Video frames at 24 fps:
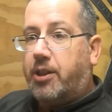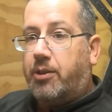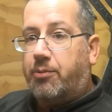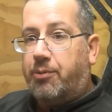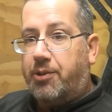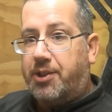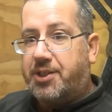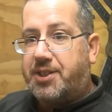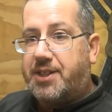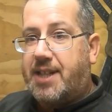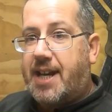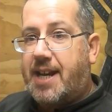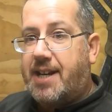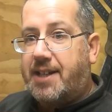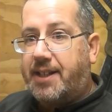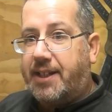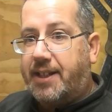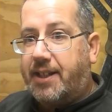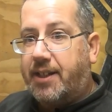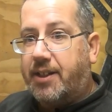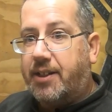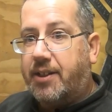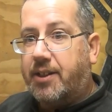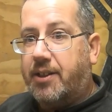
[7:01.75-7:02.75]
with the
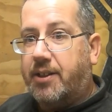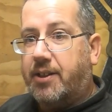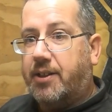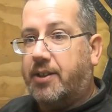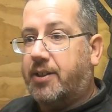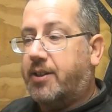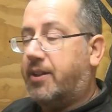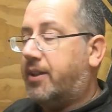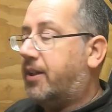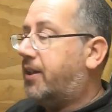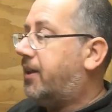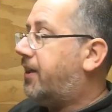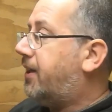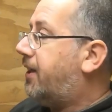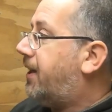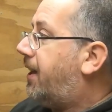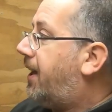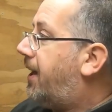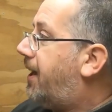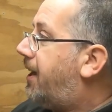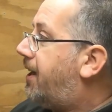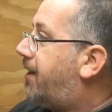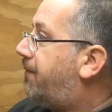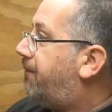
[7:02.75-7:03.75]
sanding
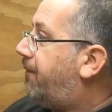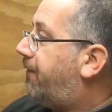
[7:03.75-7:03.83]
um,